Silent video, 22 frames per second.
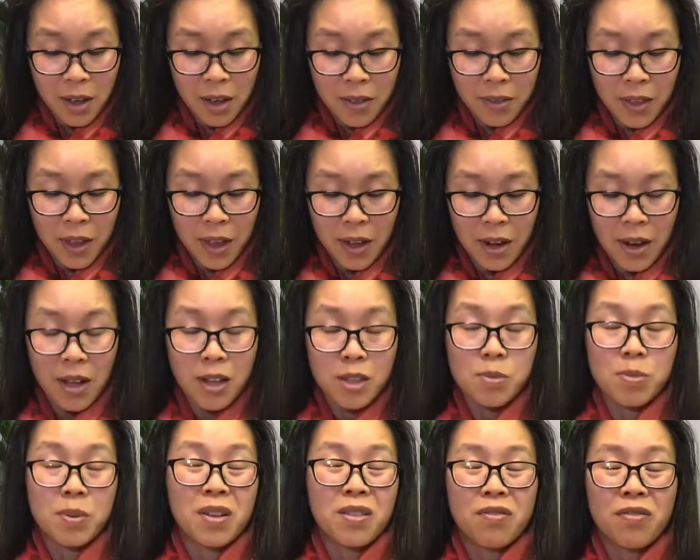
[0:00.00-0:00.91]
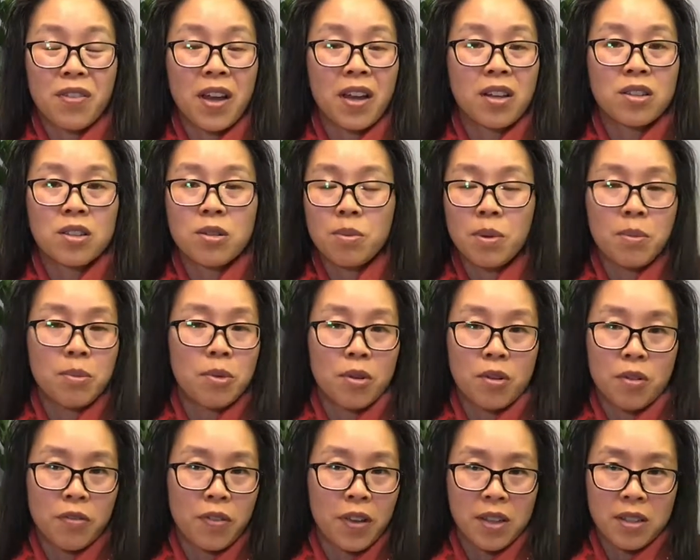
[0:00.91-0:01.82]
that has been found to be more
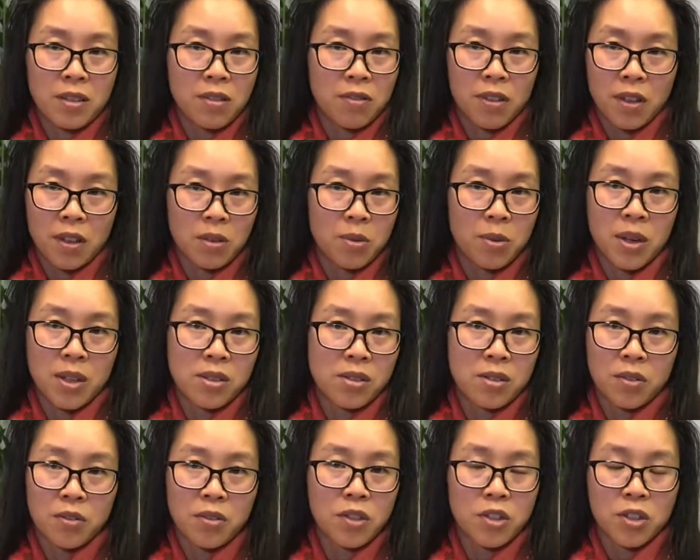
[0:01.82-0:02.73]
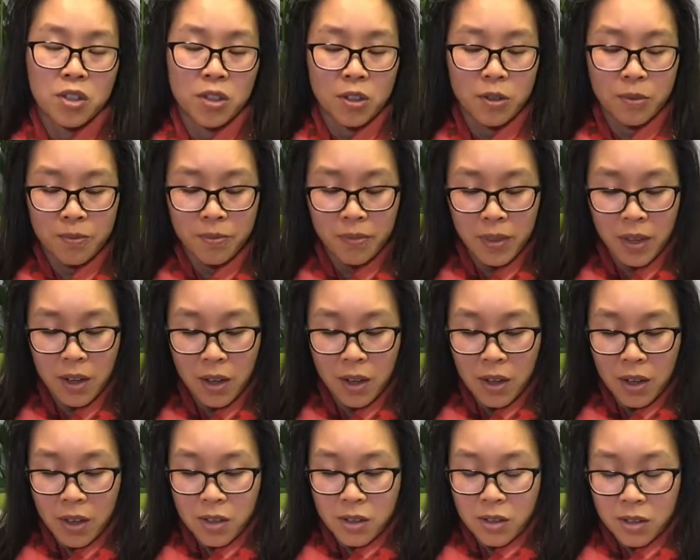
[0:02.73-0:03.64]
effective than the ones off the shop.
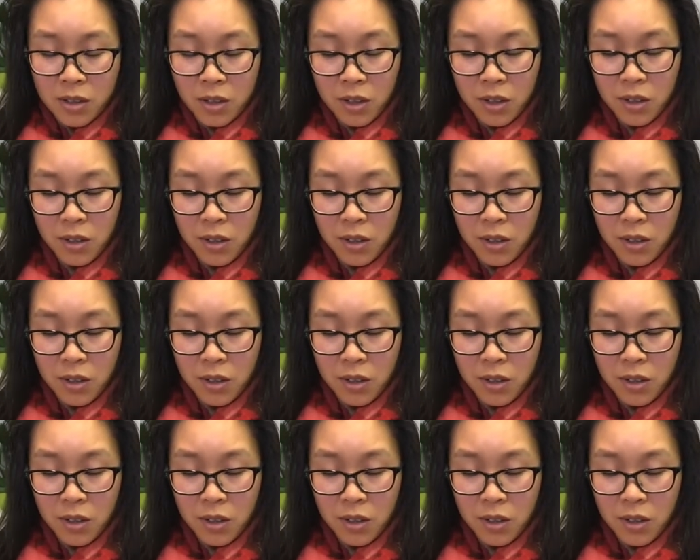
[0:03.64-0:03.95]
So